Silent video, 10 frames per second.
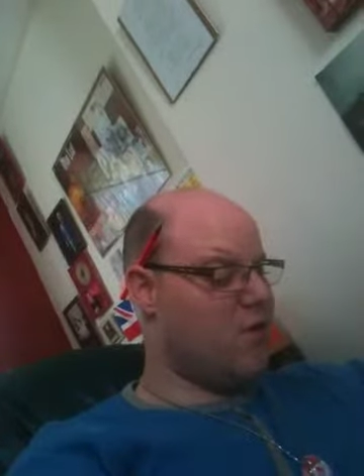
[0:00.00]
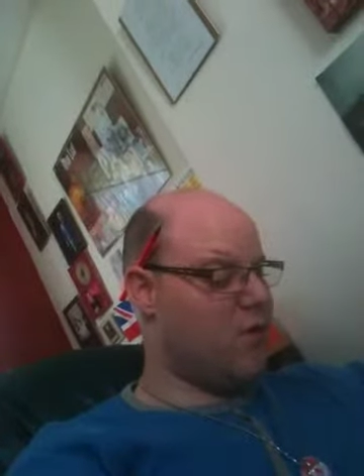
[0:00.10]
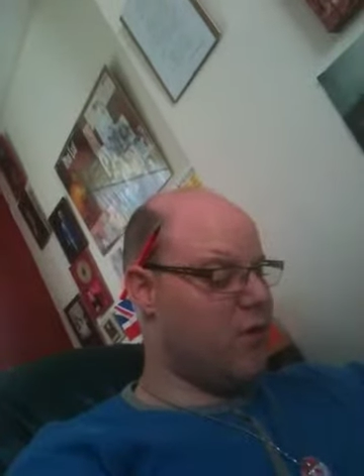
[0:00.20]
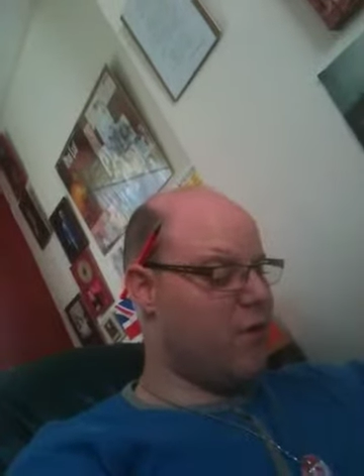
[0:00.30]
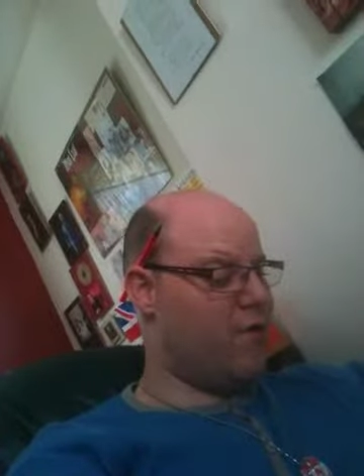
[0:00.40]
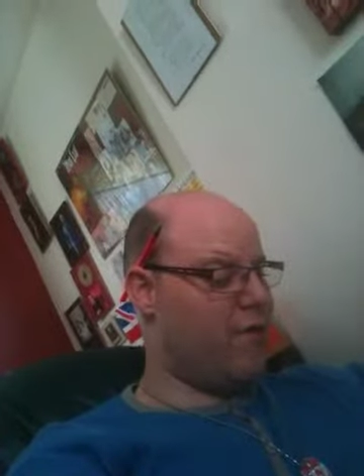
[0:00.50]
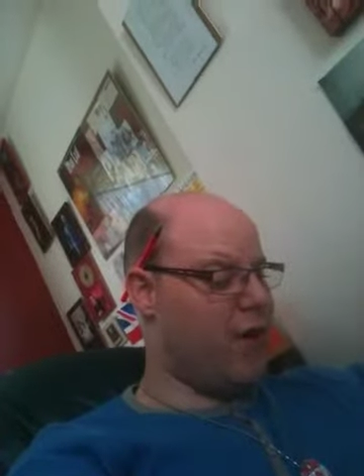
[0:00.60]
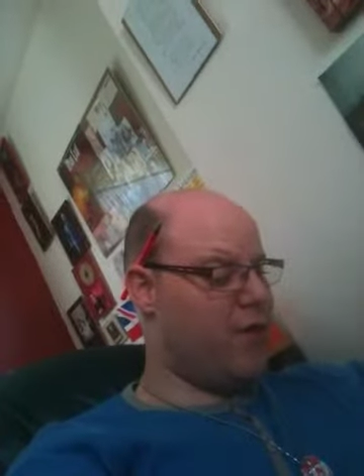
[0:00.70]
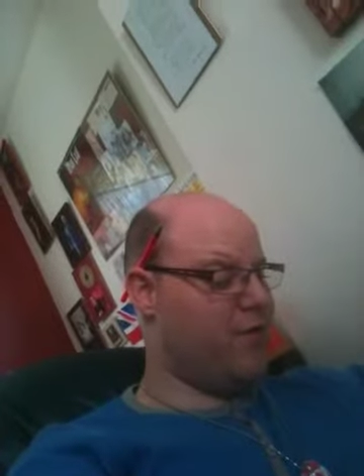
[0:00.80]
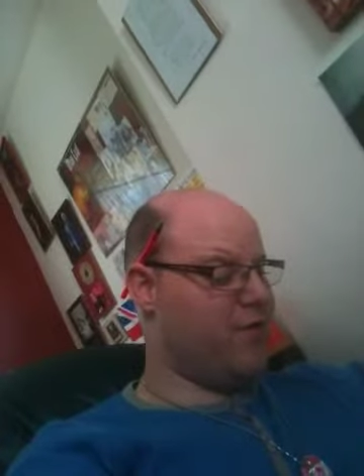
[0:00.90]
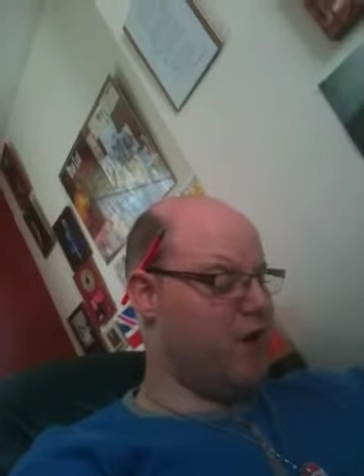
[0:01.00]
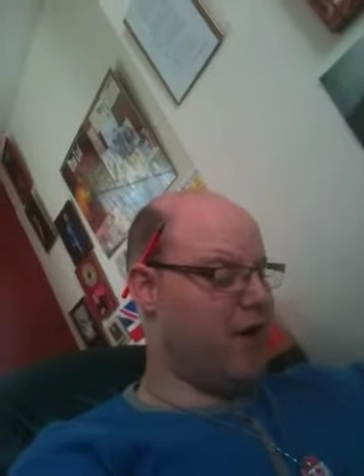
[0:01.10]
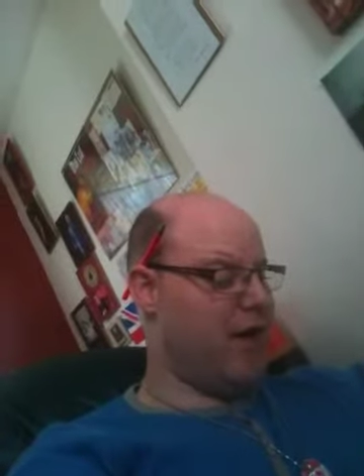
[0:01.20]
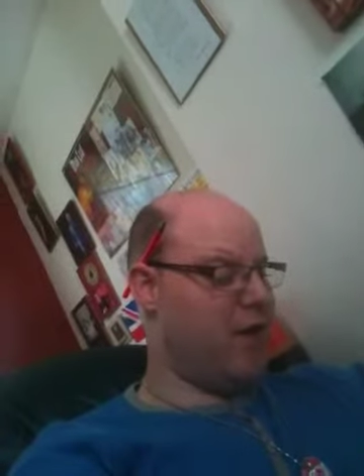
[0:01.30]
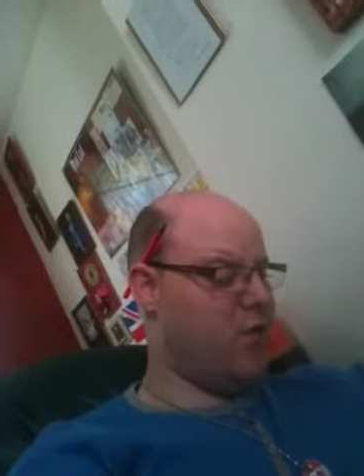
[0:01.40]
On your final
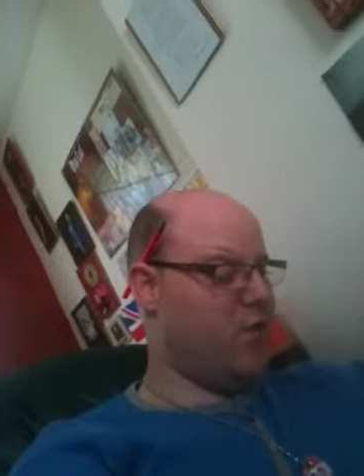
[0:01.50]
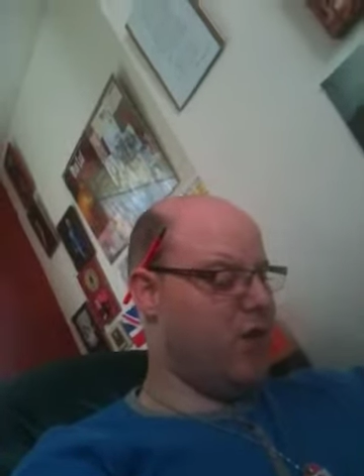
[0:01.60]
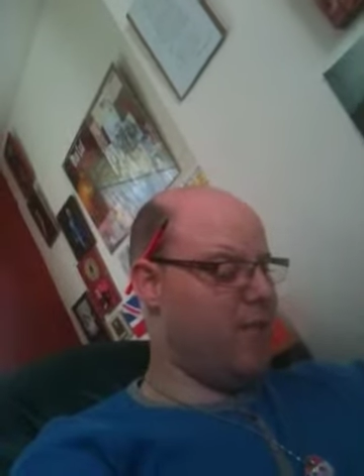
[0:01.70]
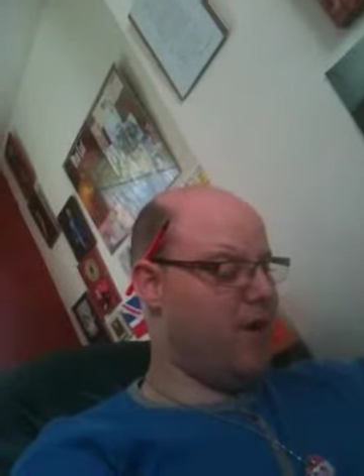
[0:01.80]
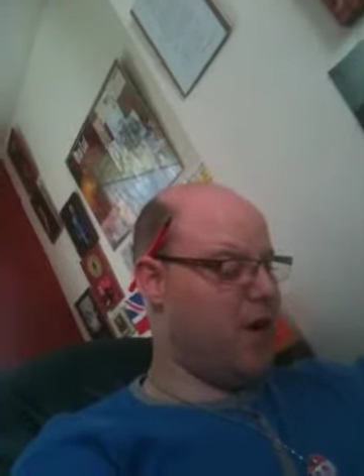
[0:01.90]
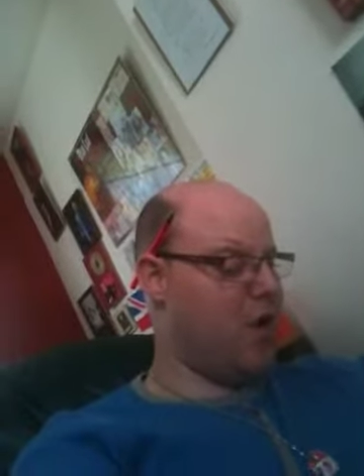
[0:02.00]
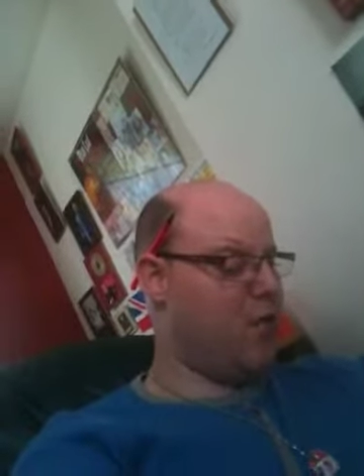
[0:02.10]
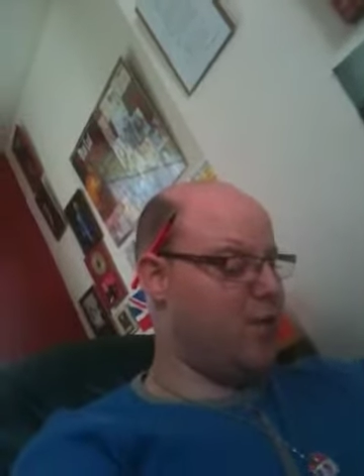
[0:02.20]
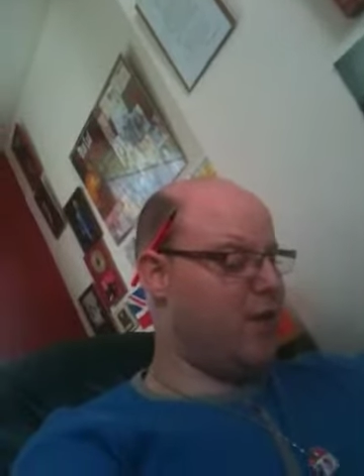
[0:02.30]
journey, will it be cold